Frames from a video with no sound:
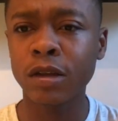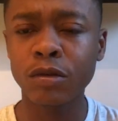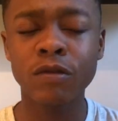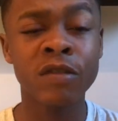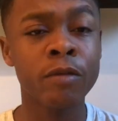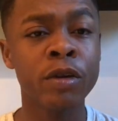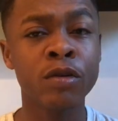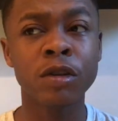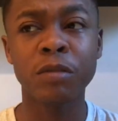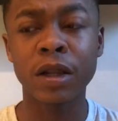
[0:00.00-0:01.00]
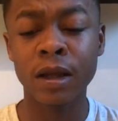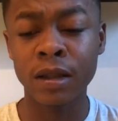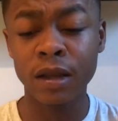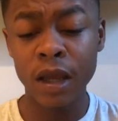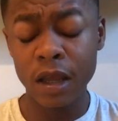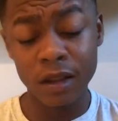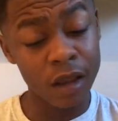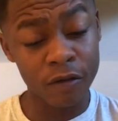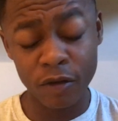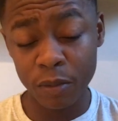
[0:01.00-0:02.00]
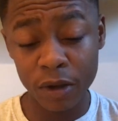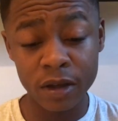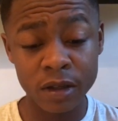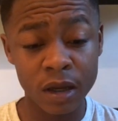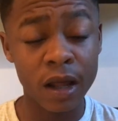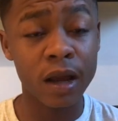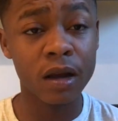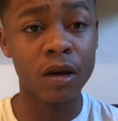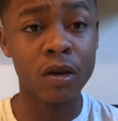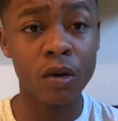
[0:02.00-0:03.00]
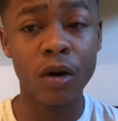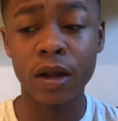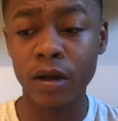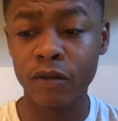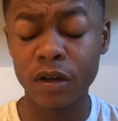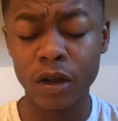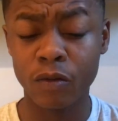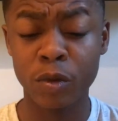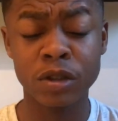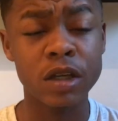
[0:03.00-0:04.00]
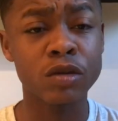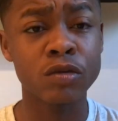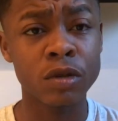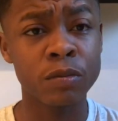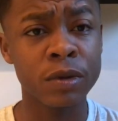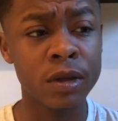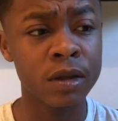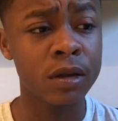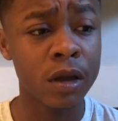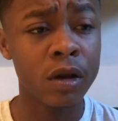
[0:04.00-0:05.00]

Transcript: It looks very good, man, and they're three players I like a lot, and I think they have potential to be